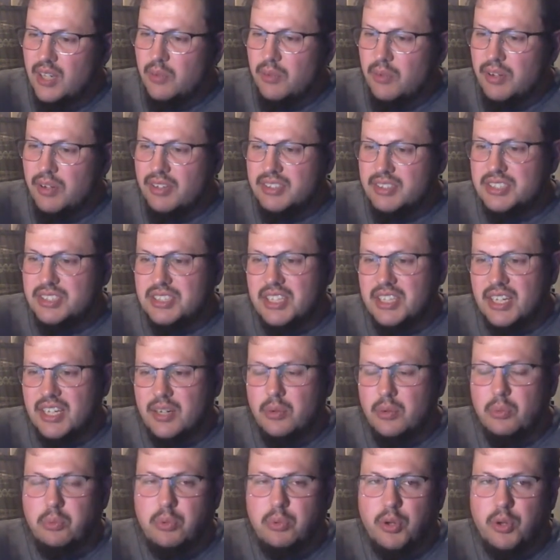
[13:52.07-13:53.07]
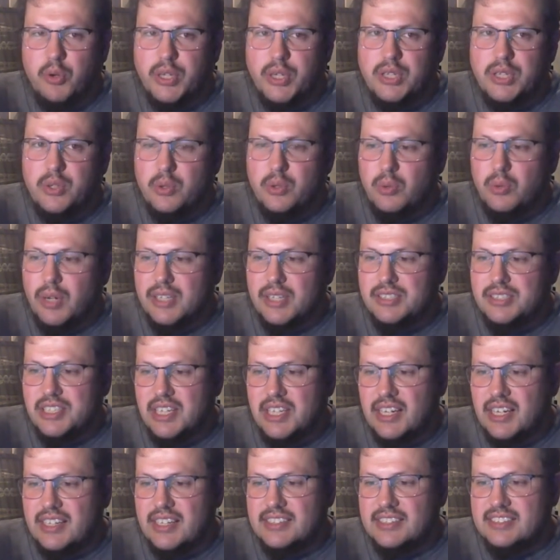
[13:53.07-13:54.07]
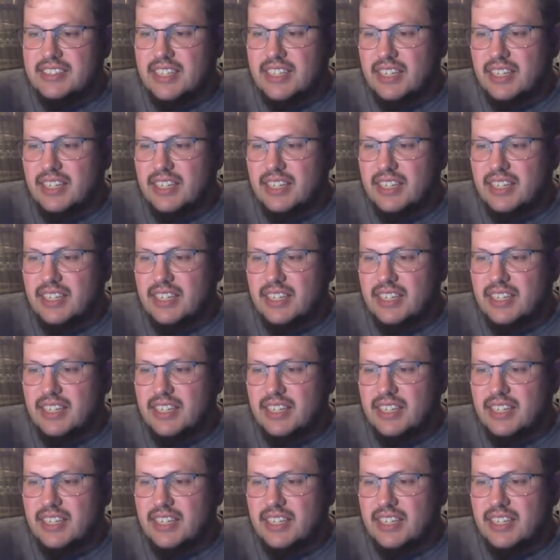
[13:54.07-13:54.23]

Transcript: when I was just kind of going through and watching guys.